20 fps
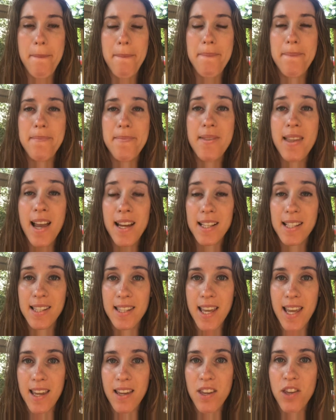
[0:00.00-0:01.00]
Next
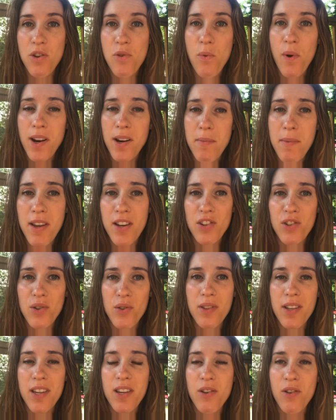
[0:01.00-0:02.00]
thing, you want to make
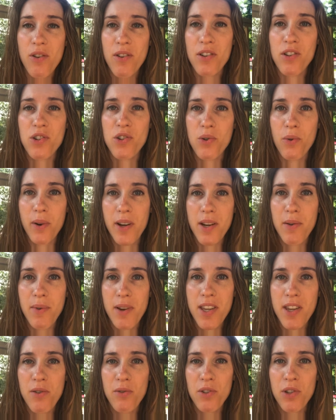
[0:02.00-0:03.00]
sure that you're enjoying what
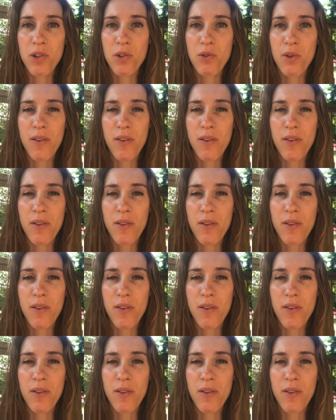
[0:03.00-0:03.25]
you do.